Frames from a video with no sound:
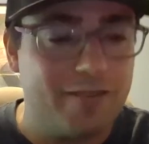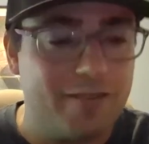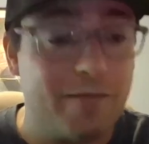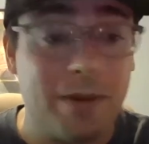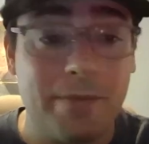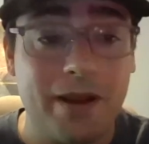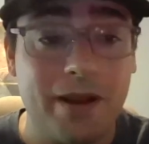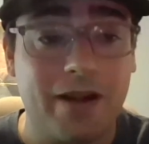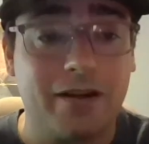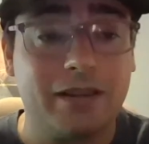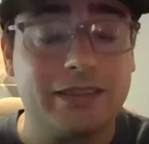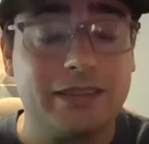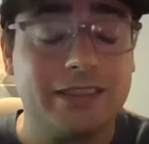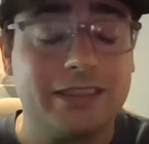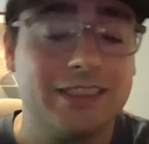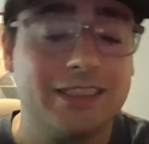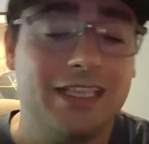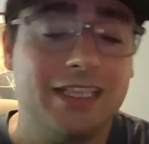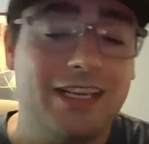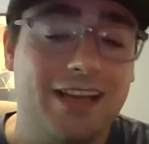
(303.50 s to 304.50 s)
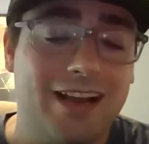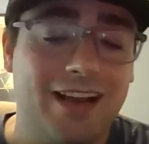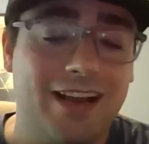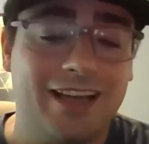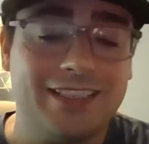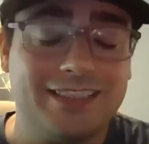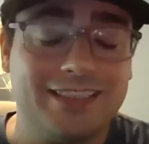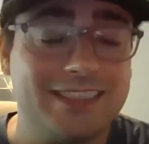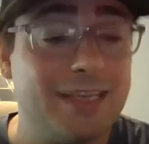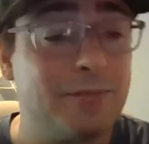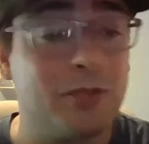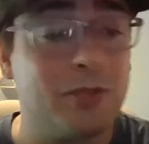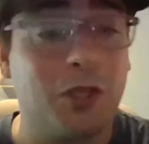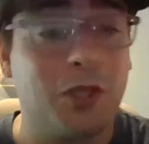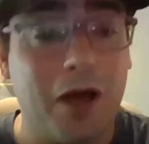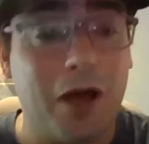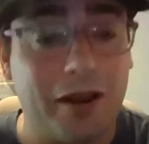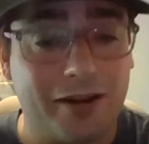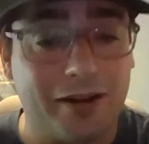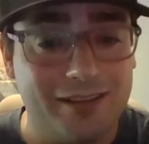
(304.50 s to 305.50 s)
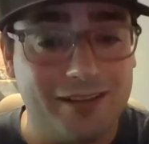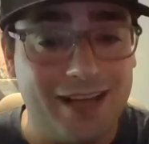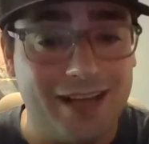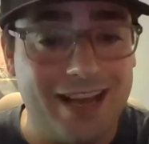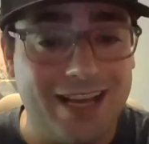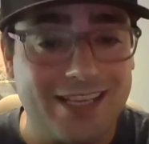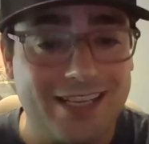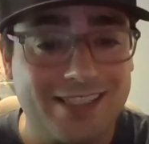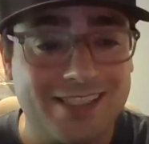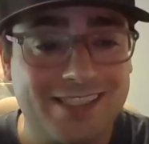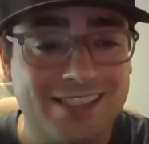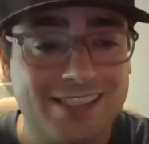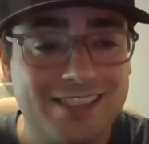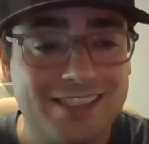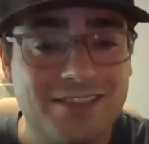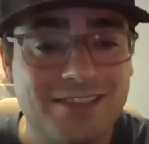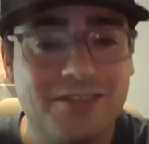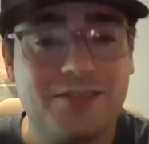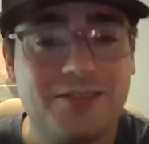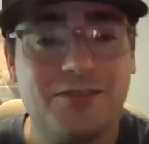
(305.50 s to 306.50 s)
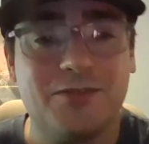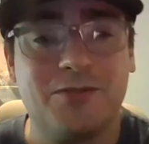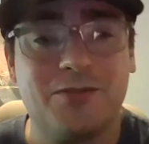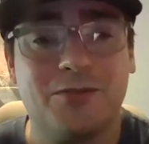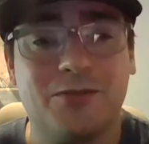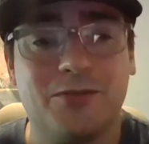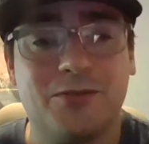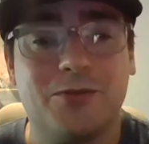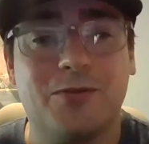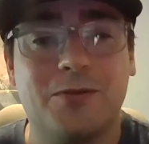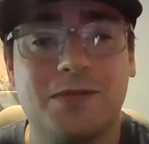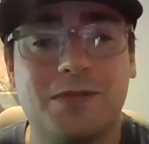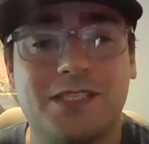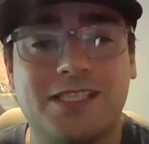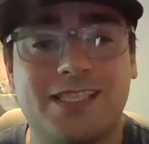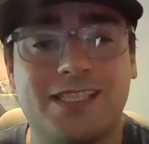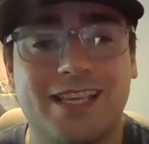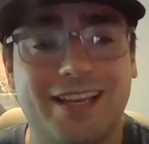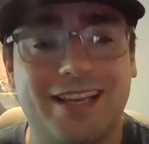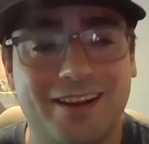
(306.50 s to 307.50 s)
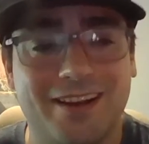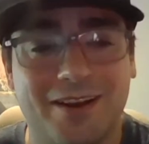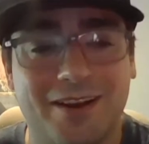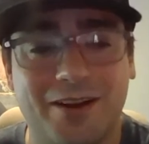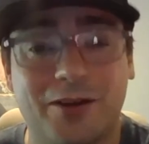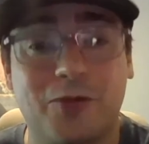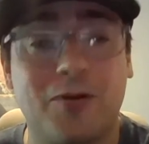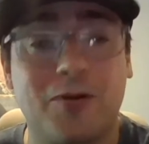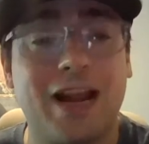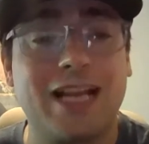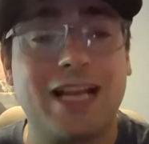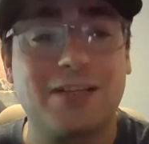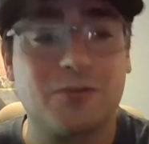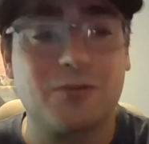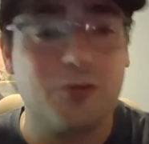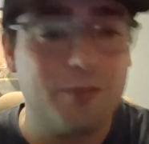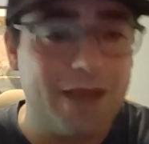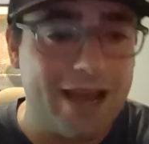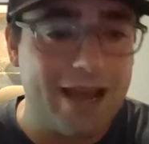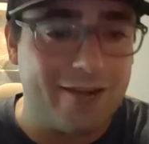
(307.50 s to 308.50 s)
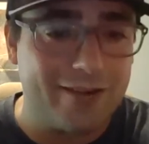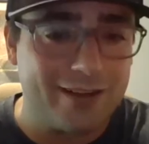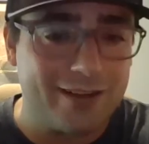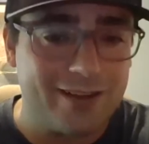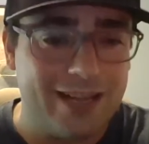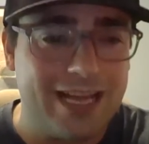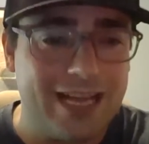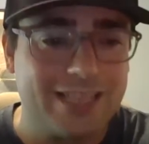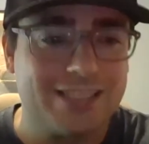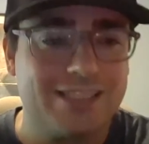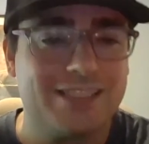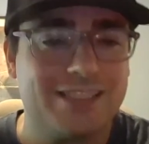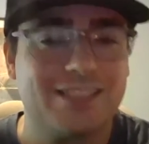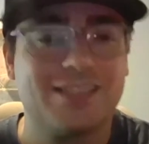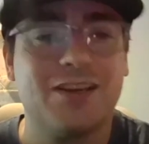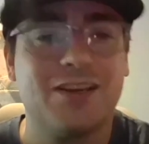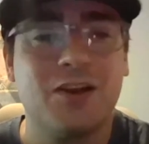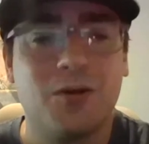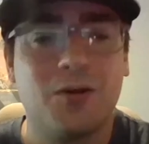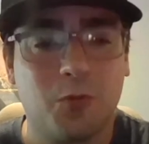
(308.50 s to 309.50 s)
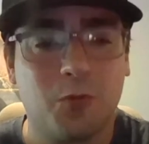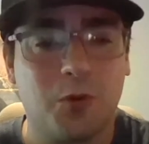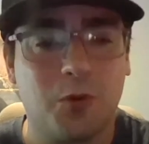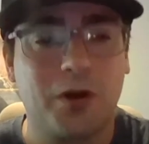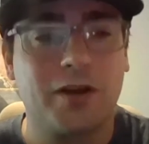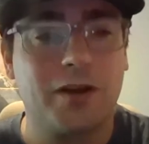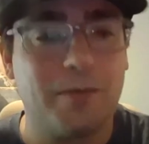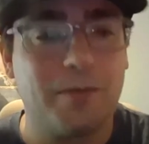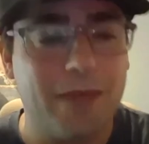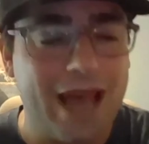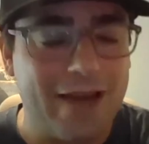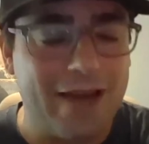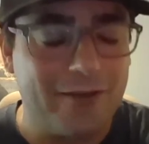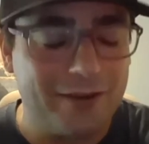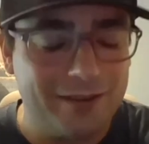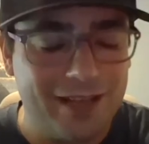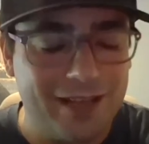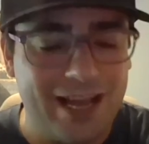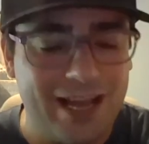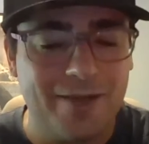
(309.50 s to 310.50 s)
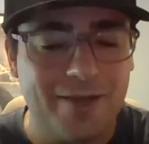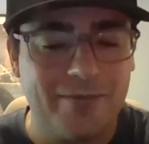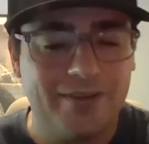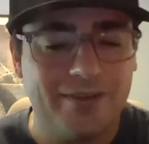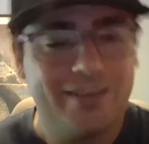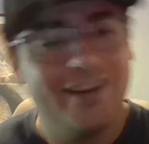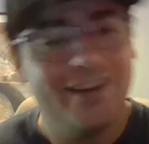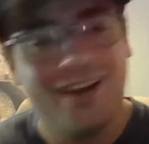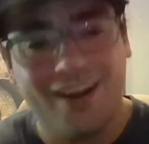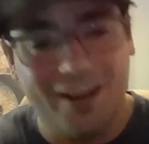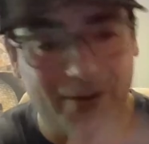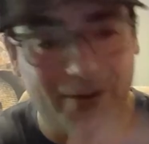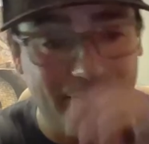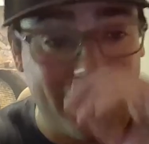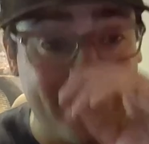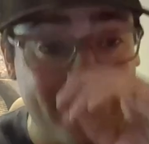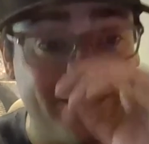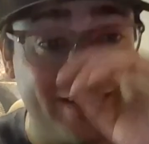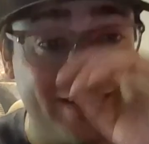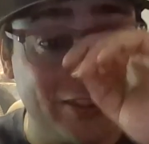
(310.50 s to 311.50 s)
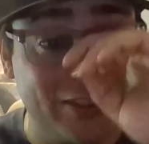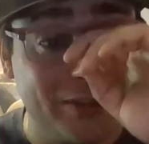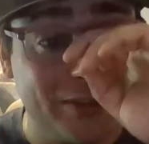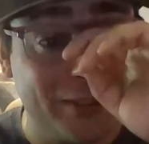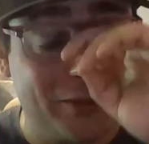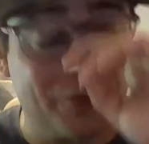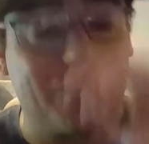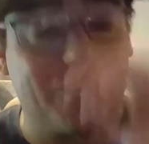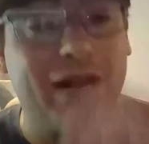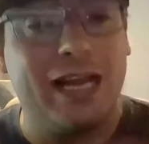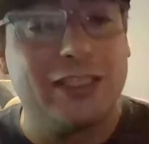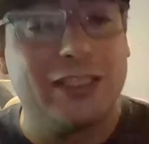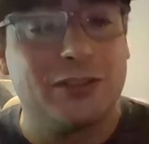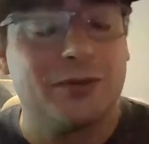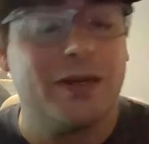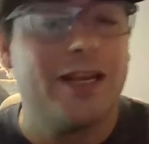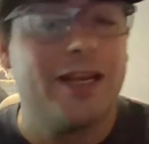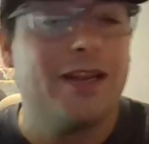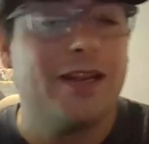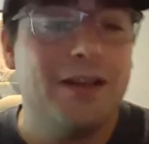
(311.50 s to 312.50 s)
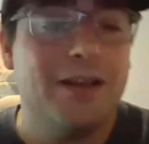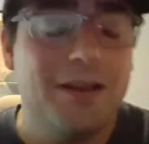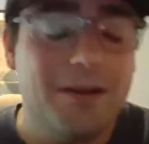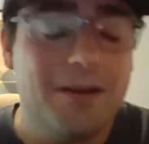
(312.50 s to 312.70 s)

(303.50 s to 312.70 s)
my parents, I skipped a lot of class to sit in on grad school battery classes, work in a battery lab, and eventually graduate.